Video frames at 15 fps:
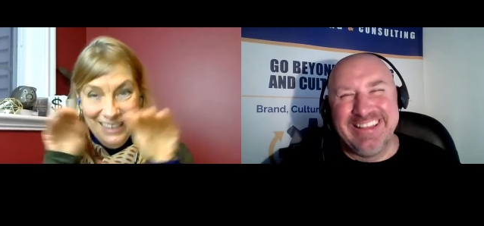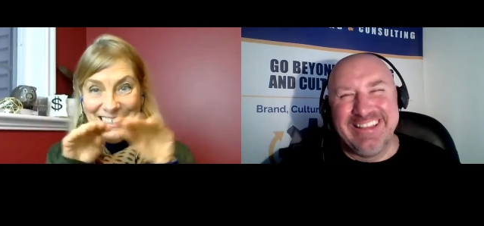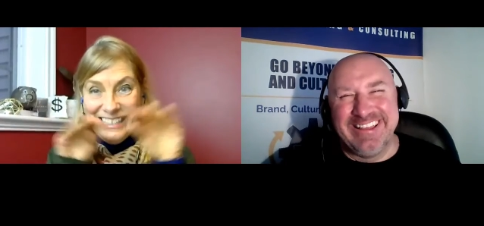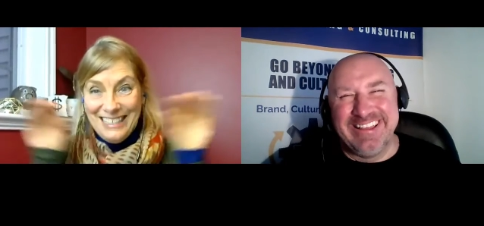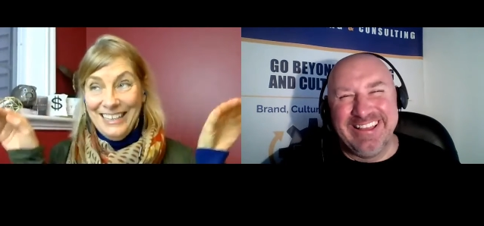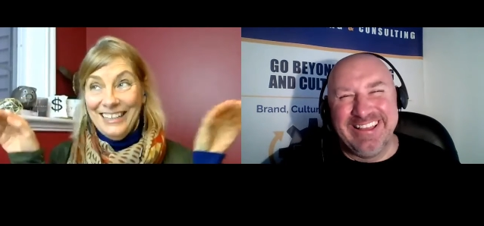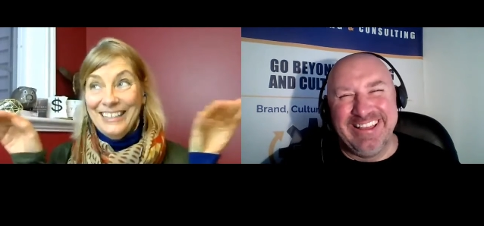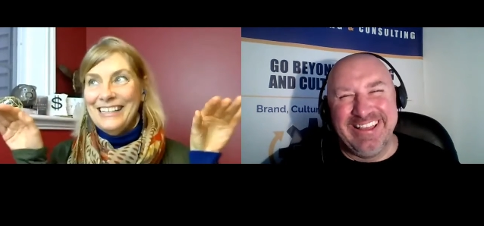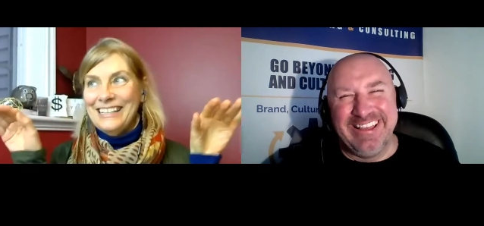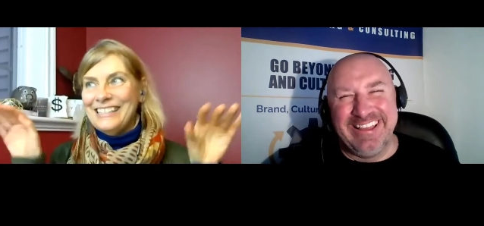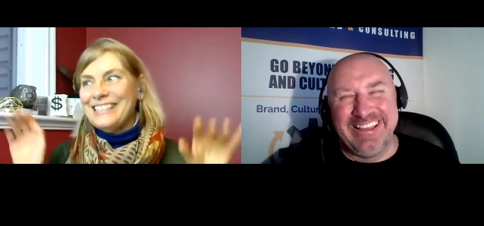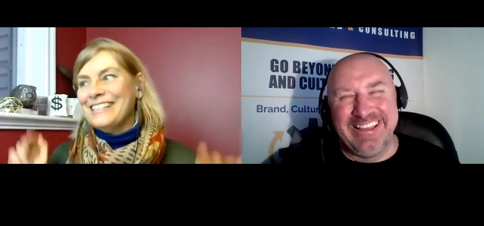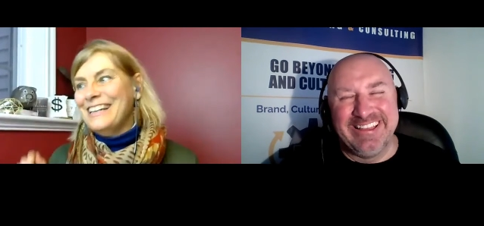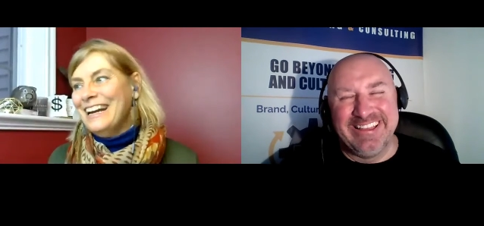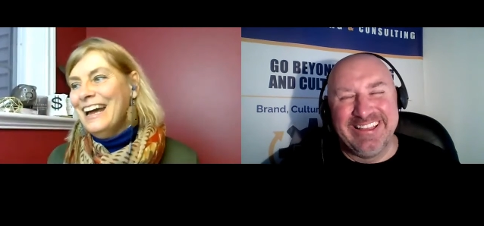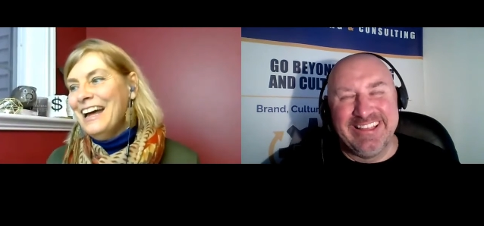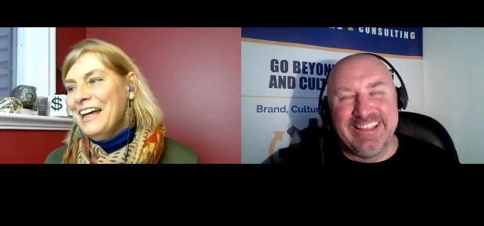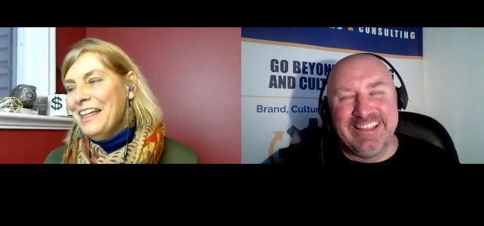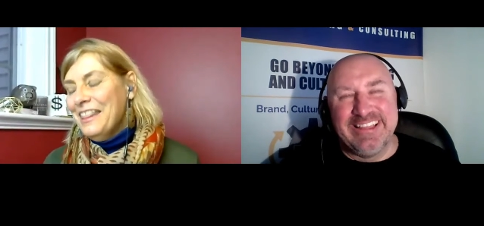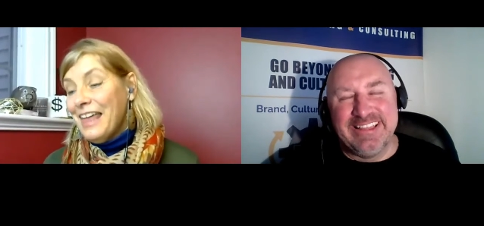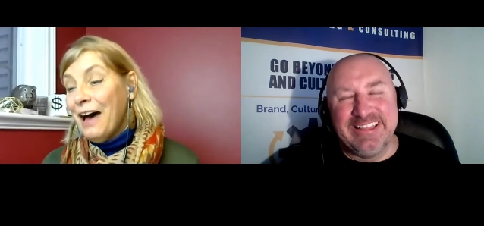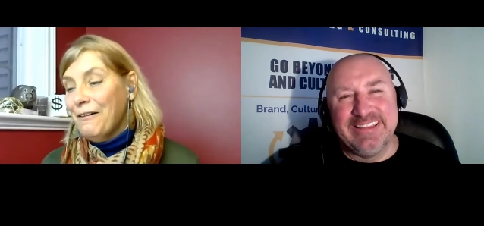Speaker 1: Like seriously,
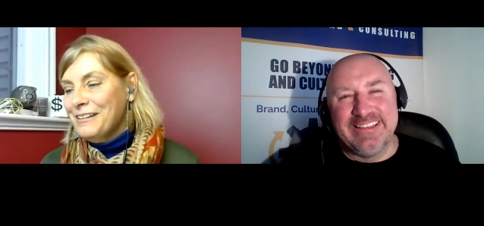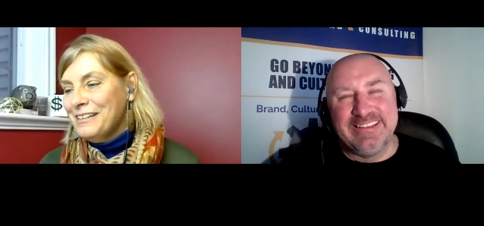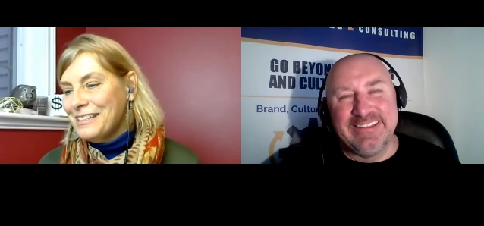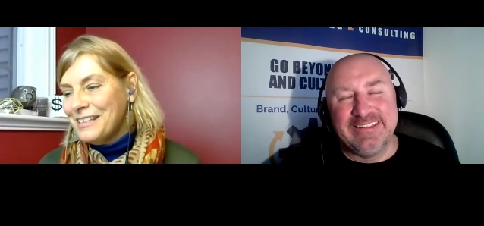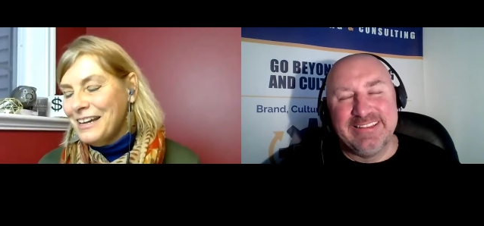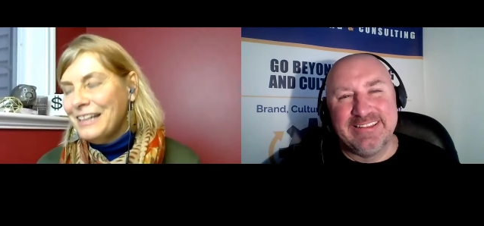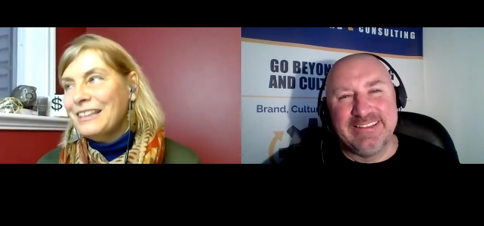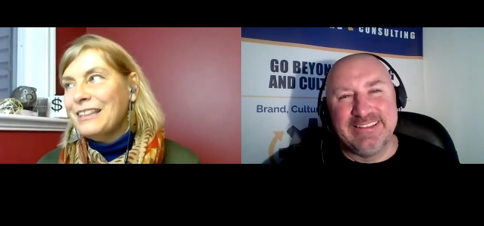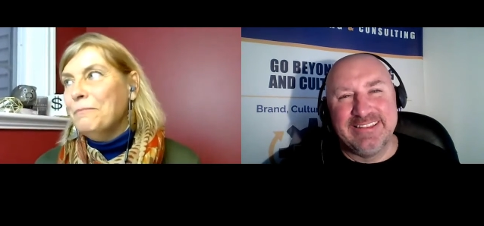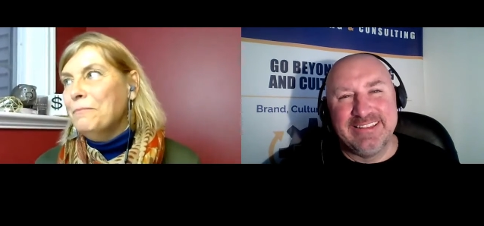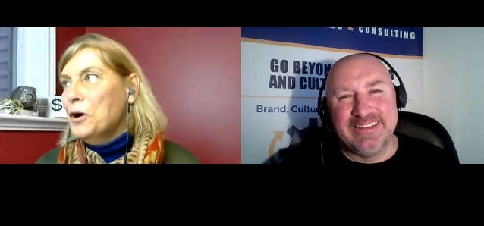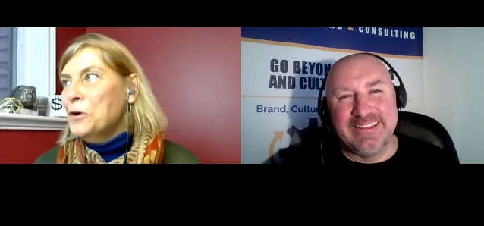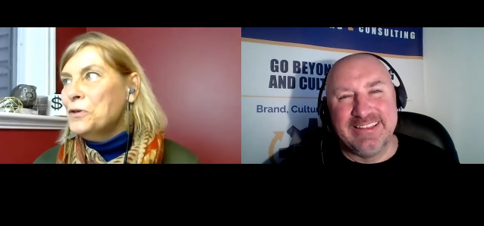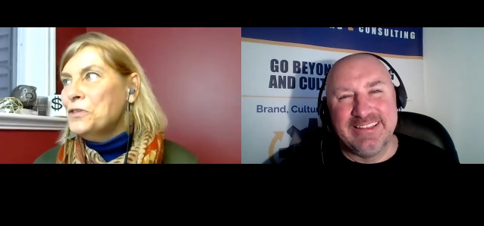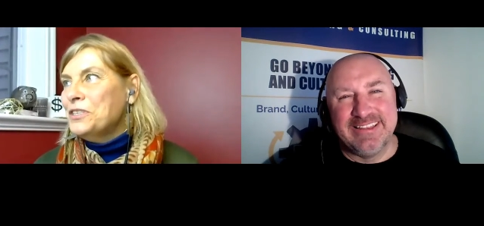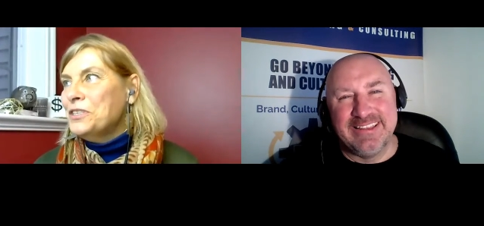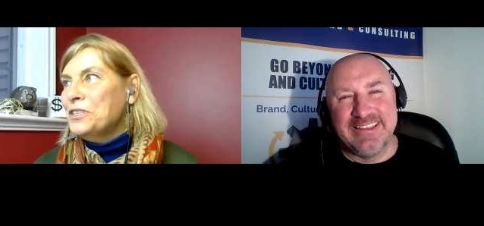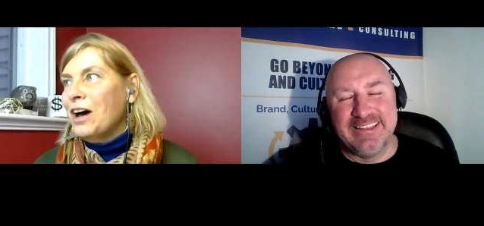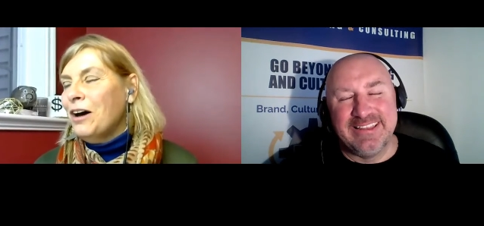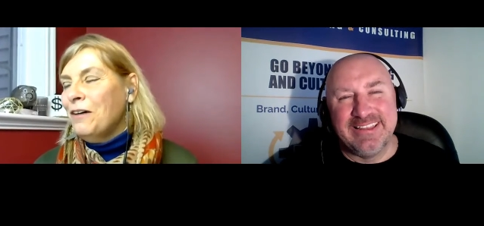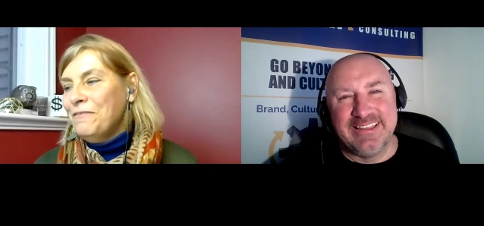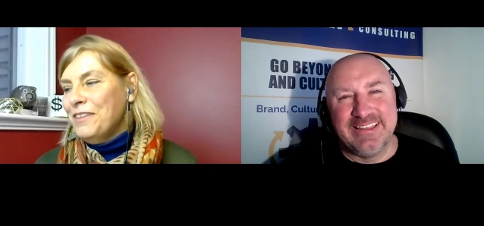that was like the most
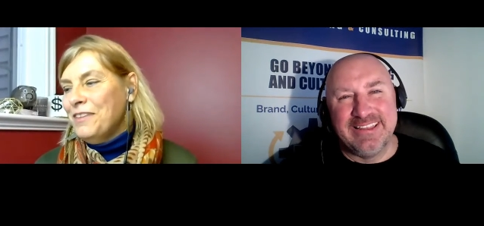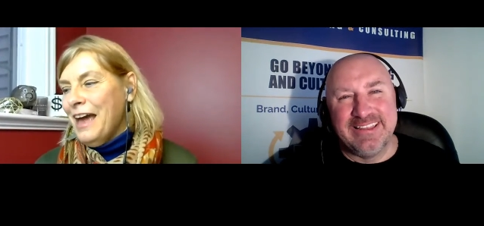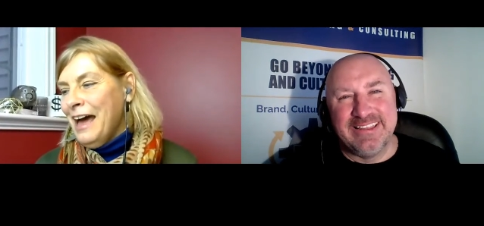of the